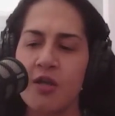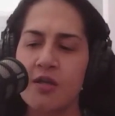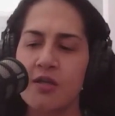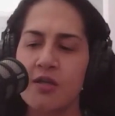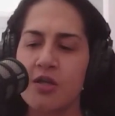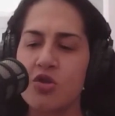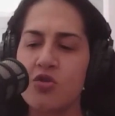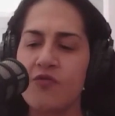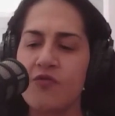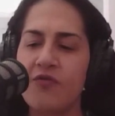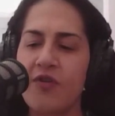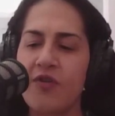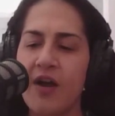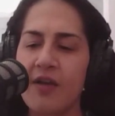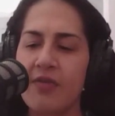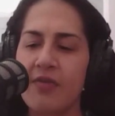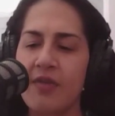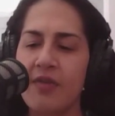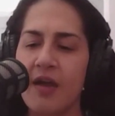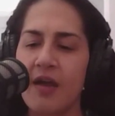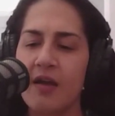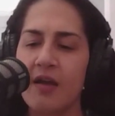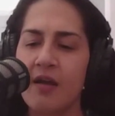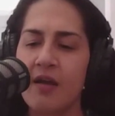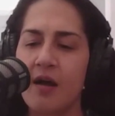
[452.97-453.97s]
Did you find
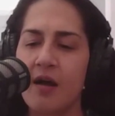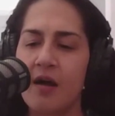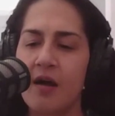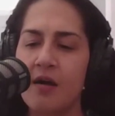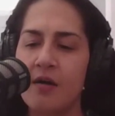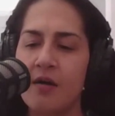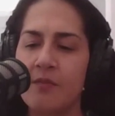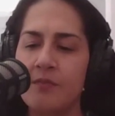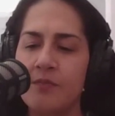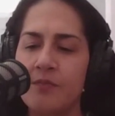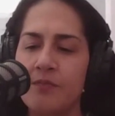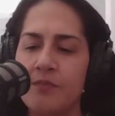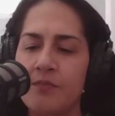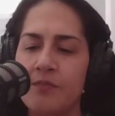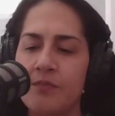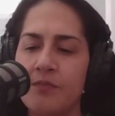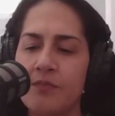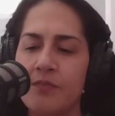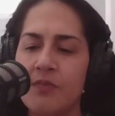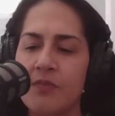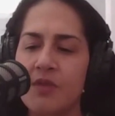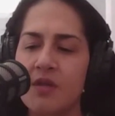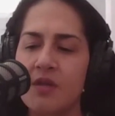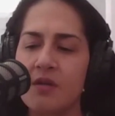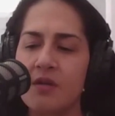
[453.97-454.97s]
that some
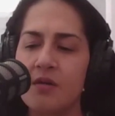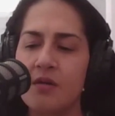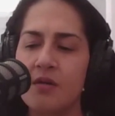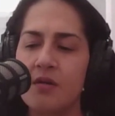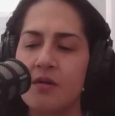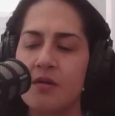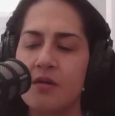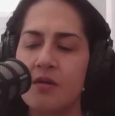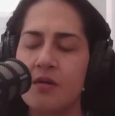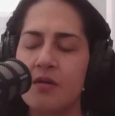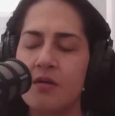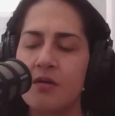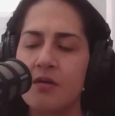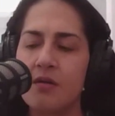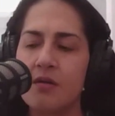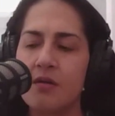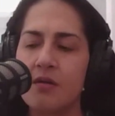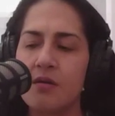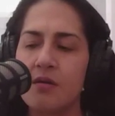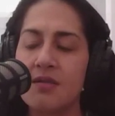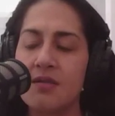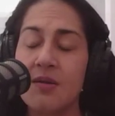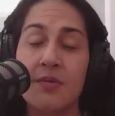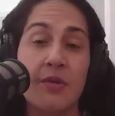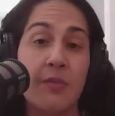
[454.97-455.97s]

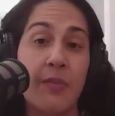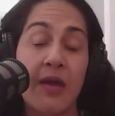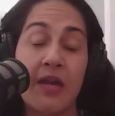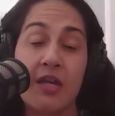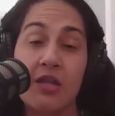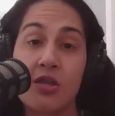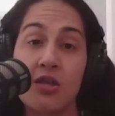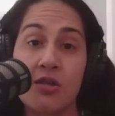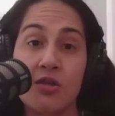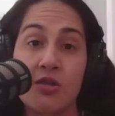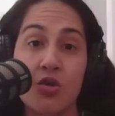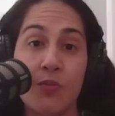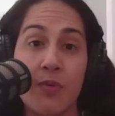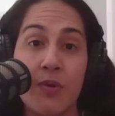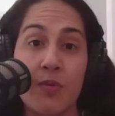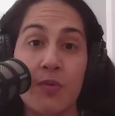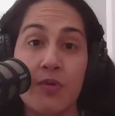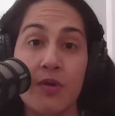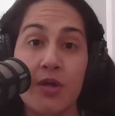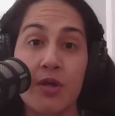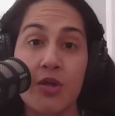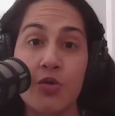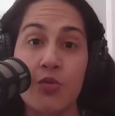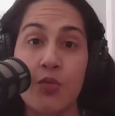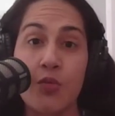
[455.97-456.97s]
of the patients or
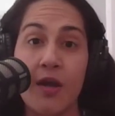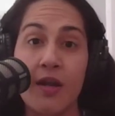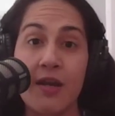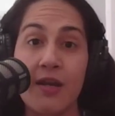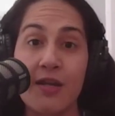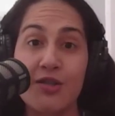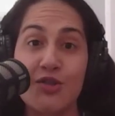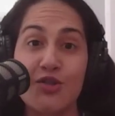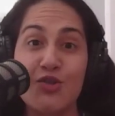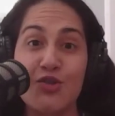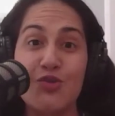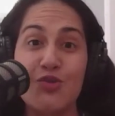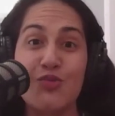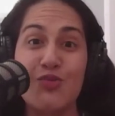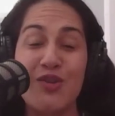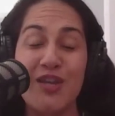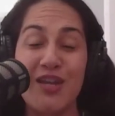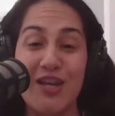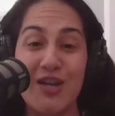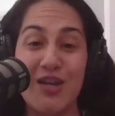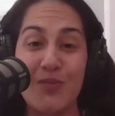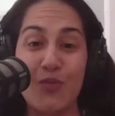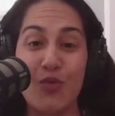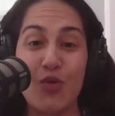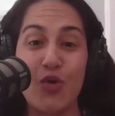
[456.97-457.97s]
people that you ran into
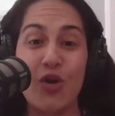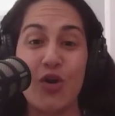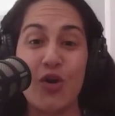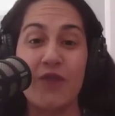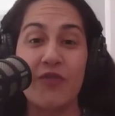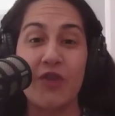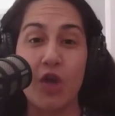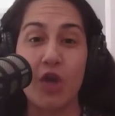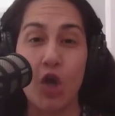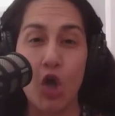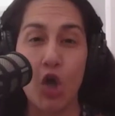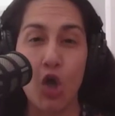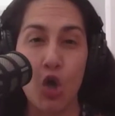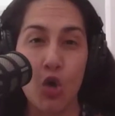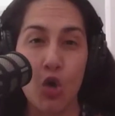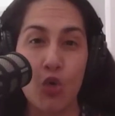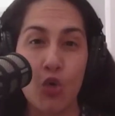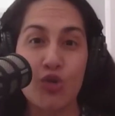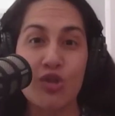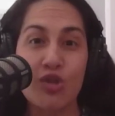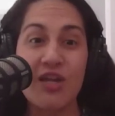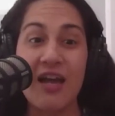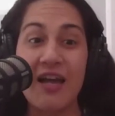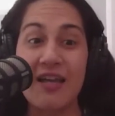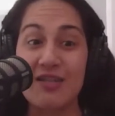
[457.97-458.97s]
needed more of a
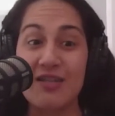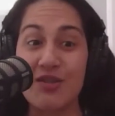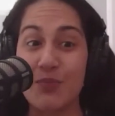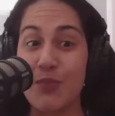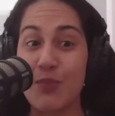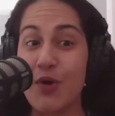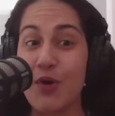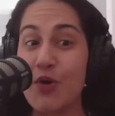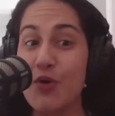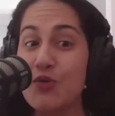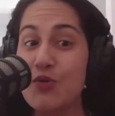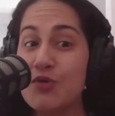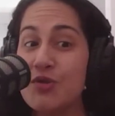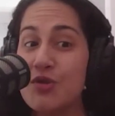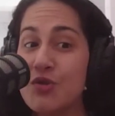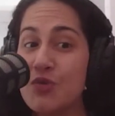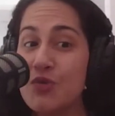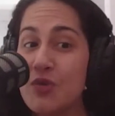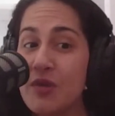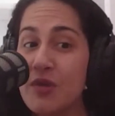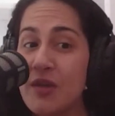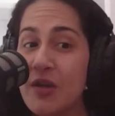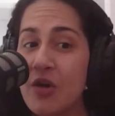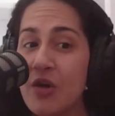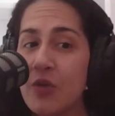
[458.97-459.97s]
coach as opposed
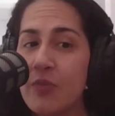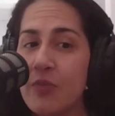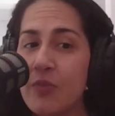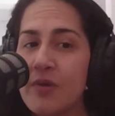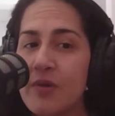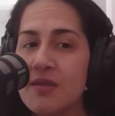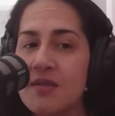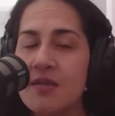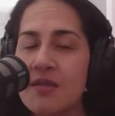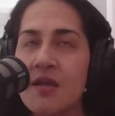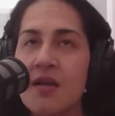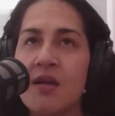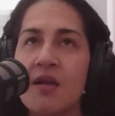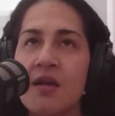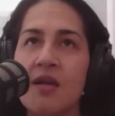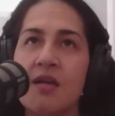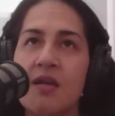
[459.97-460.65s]
to a therapist?